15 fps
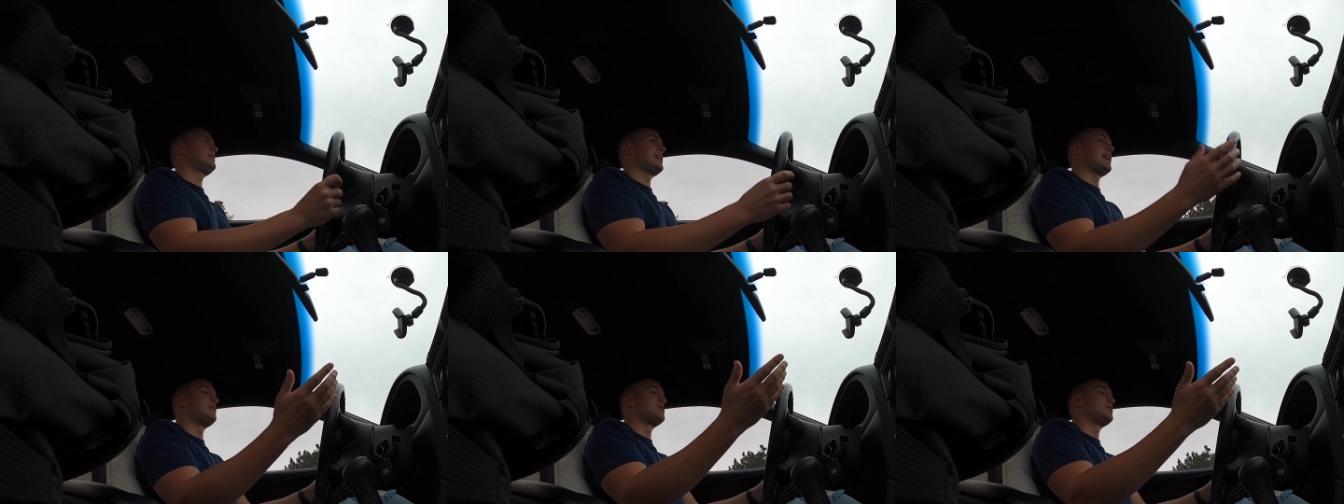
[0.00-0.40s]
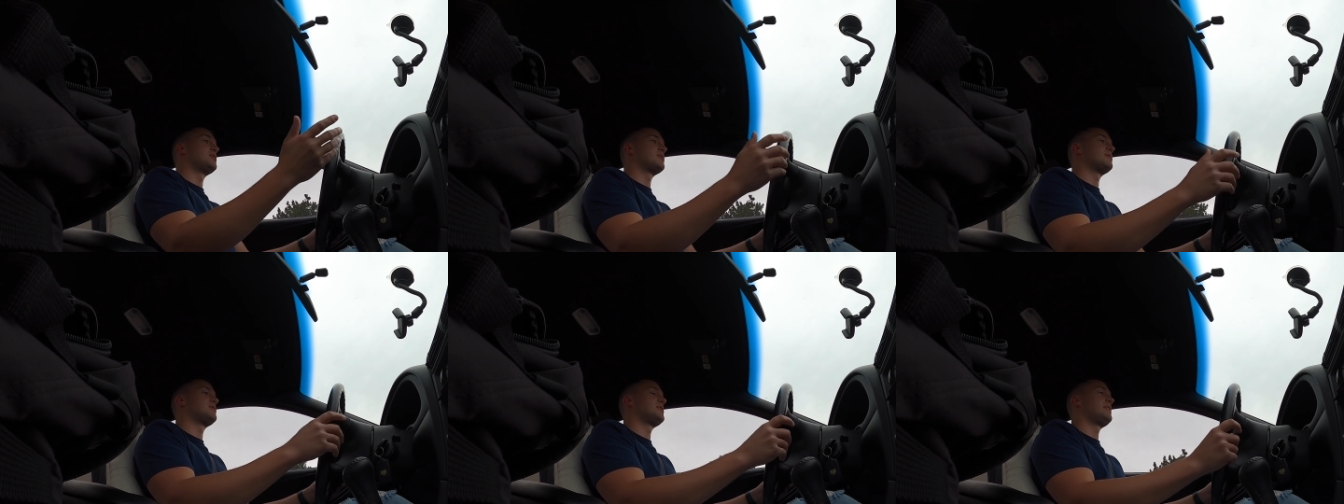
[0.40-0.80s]
the
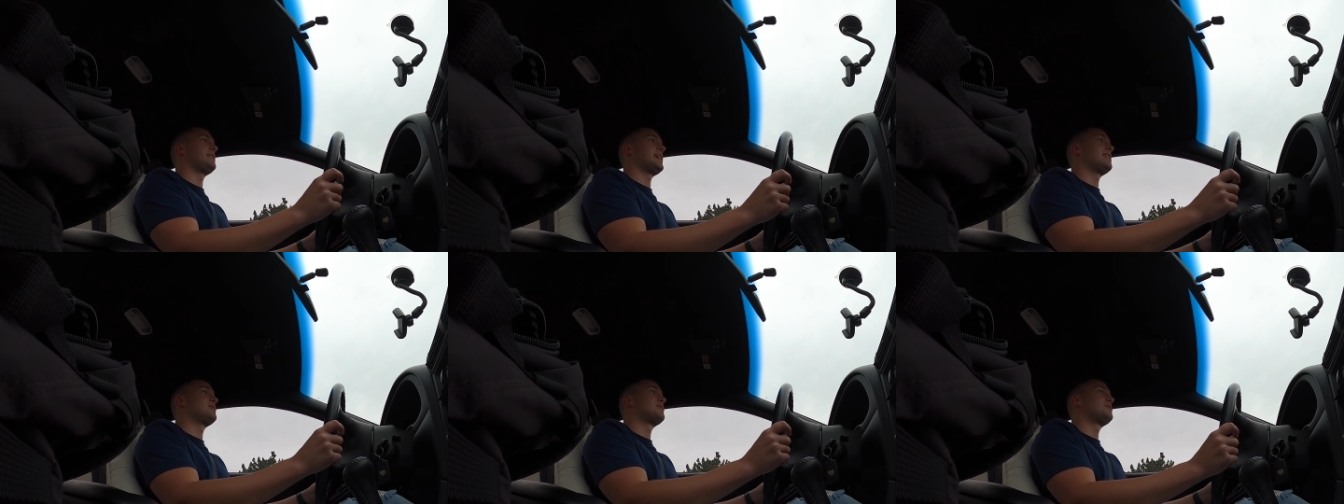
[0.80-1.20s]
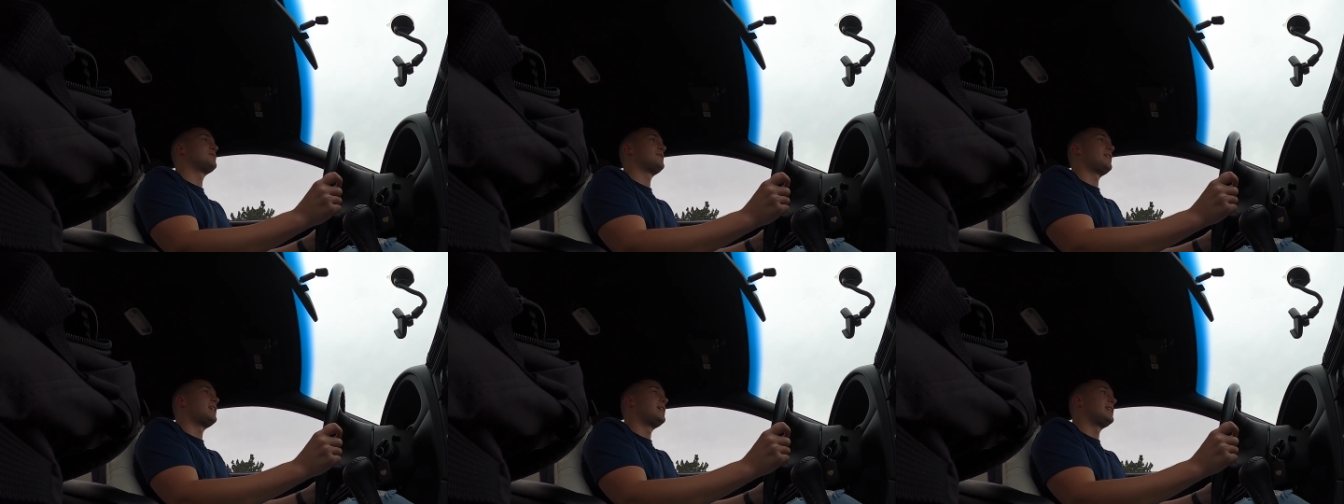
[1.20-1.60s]
engine turns on, the
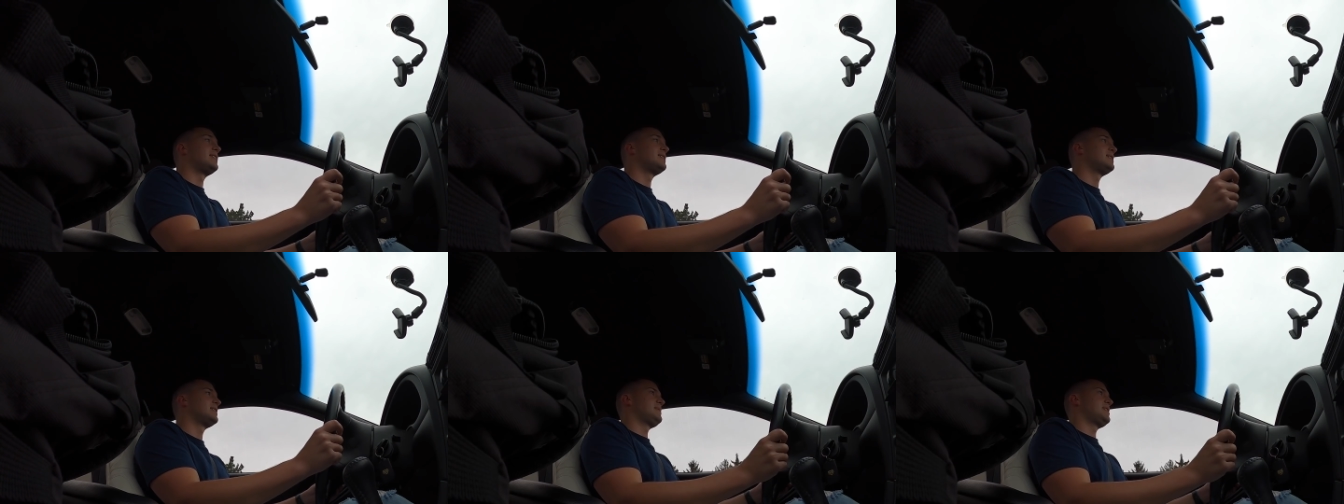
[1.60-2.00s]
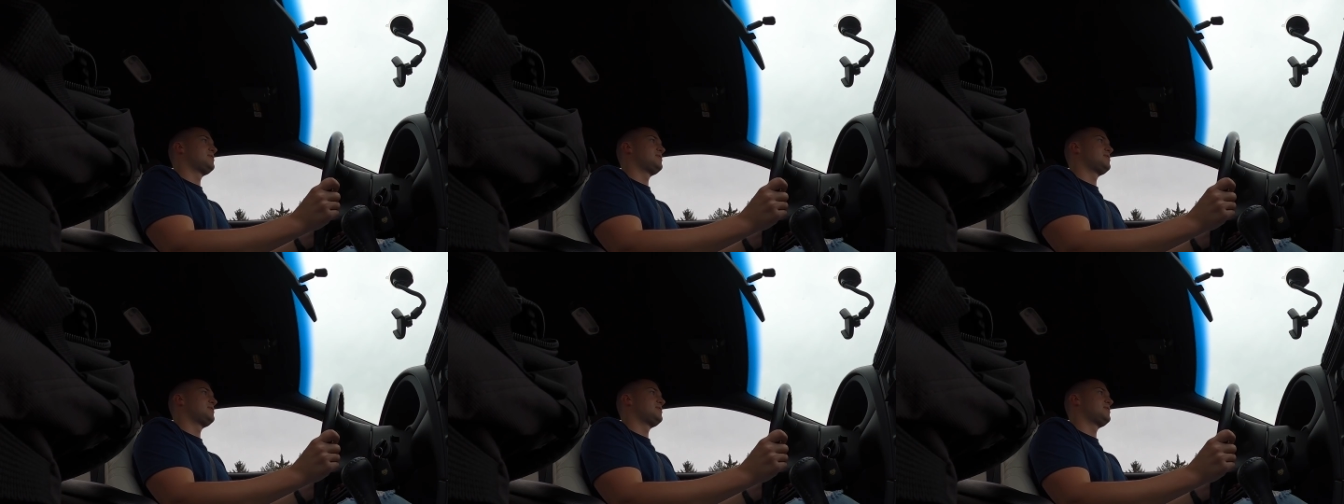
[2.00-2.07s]
engine's fine.